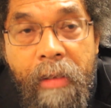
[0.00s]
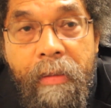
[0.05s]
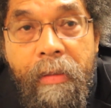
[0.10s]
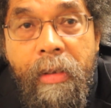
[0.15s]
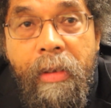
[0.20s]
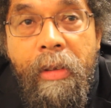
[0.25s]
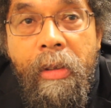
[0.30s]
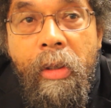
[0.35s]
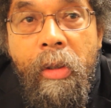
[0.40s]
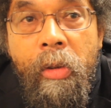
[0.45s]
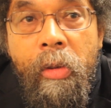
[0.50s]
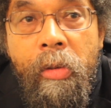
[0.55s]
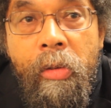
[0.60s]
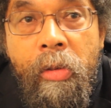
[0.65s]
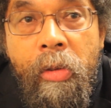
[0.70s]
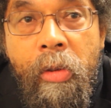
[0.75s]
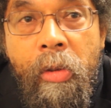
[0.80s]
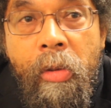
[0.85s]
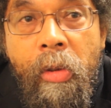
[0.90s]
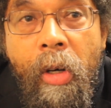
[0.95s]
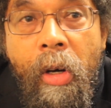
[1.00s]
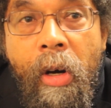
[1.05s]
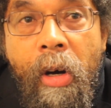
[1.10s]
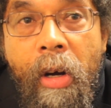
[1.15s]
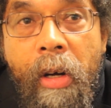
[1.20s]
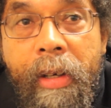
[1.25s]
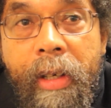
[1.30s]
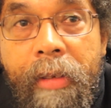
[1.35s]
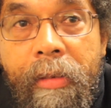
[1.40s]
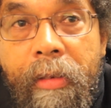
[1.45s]
for those who
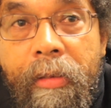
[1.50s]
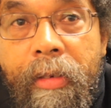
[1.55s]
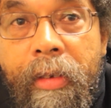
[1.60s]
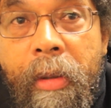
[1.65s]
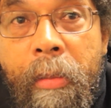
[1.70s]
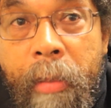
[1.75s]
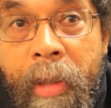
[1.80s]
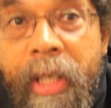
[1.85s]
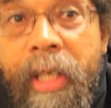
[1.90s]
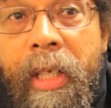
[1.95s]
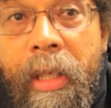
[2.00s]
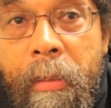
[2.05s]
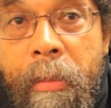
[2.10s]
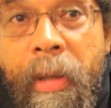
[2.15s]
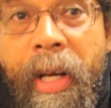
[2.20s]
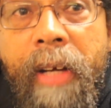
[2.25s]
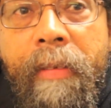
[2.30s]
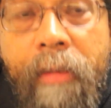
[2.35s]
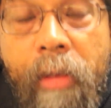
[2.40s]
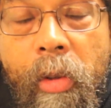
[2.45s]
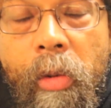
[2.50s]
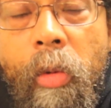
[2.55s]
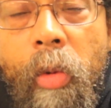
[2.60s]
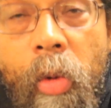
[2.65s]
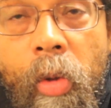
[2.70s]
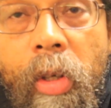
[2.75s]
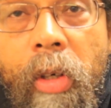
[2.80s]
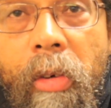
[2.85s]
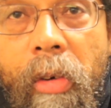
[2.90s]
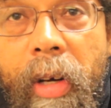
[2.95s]
are committing, in my view,
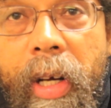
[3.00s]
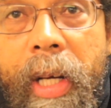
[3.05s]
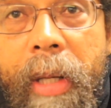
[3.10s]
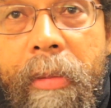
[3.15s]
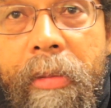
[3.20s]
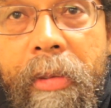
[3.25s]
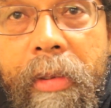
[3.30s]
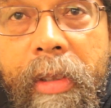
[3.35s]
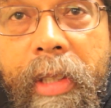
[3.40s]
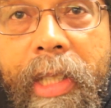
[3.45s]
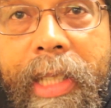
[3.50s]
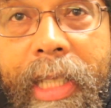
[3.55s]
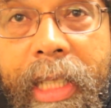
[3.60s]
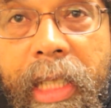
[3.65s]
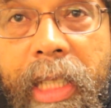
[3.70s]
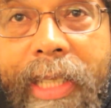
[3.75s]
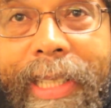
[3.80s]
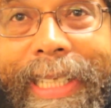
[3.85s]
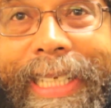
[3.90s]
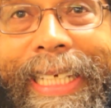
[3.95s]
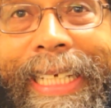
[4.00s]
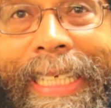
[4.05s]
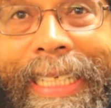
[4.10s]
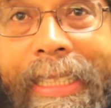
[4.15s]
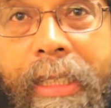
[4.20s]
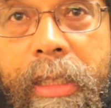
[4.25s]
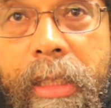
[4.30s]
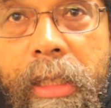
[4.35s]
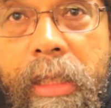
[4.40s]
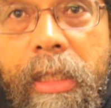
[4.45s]
war crimes when they're killing
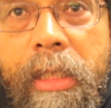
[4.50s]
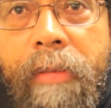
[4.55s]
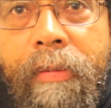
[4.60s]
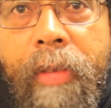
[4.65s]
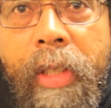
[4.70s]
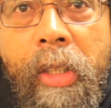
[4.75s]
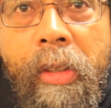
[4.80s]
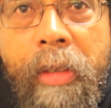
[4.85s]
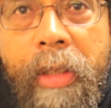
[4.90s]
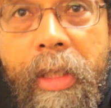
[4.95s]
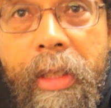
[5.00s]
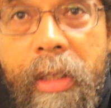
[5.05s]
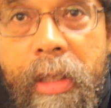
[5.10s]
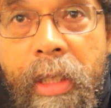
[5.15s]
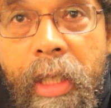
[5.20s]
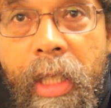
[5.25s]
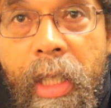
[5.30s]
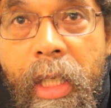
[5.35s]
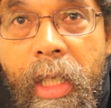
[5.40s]
innocent civilians,